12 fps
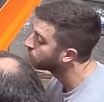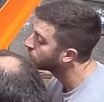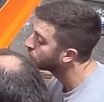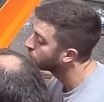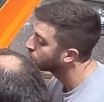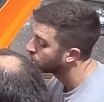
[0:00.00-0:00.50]

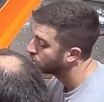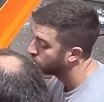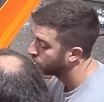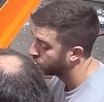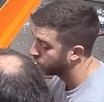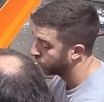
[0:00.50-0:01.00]

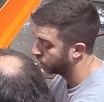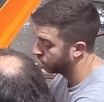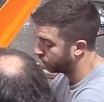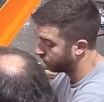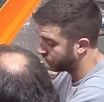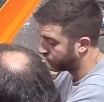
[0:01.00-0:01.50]

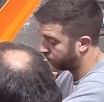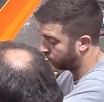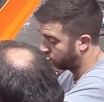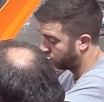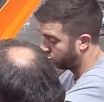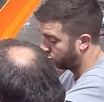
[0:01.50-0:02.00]

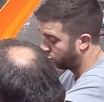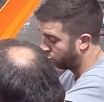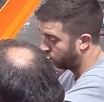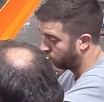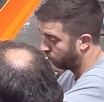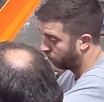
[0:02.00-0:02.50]

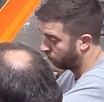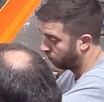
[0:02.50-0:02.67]
(silence)